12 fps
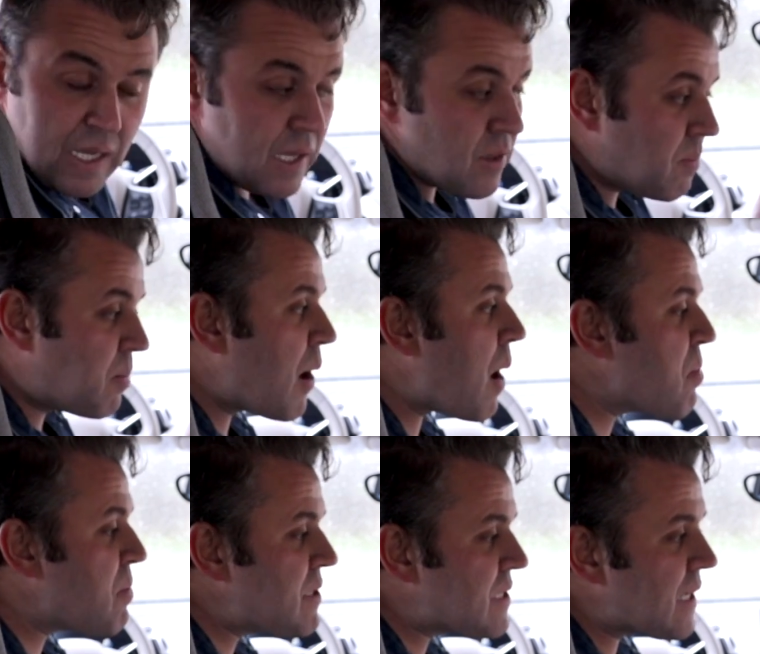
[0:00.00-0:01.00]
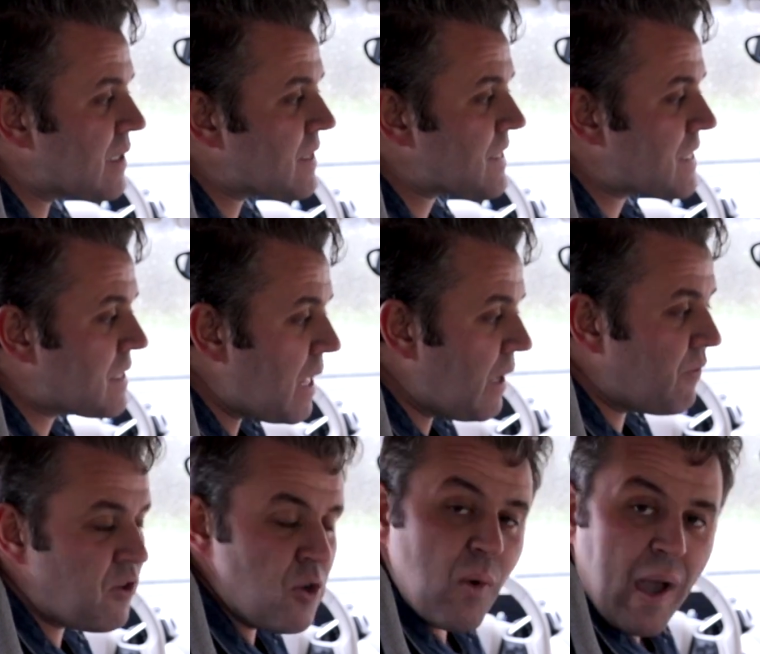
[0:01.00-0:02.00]
And the problem is that
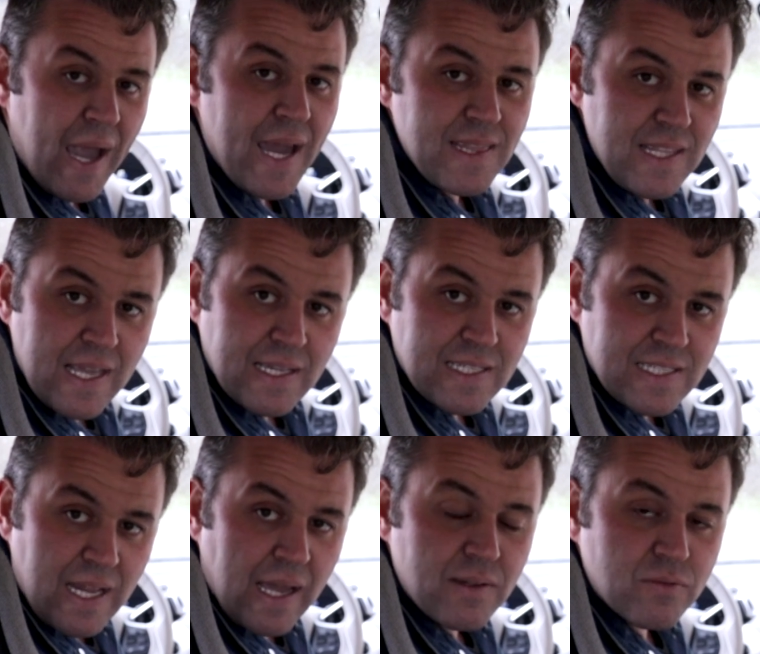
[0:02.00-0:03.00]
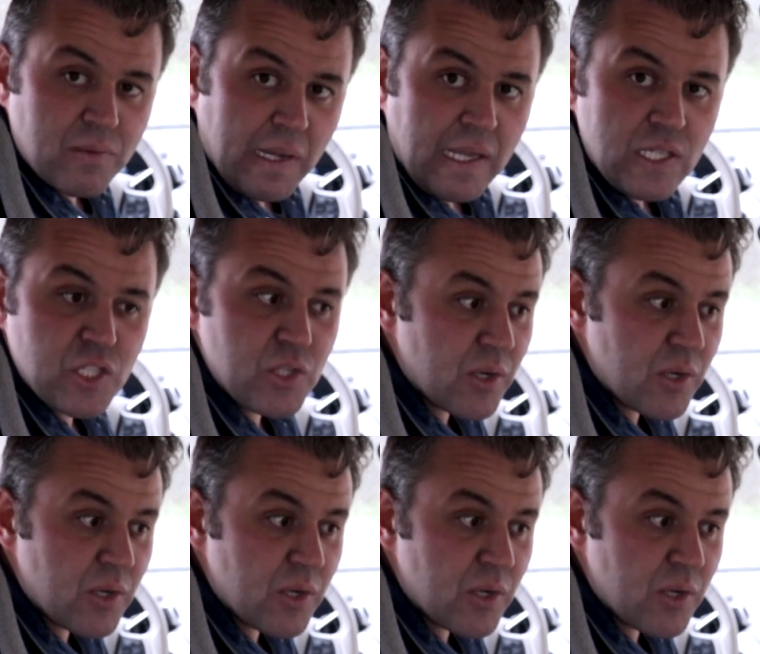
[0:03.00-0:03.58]
if you add the extend range,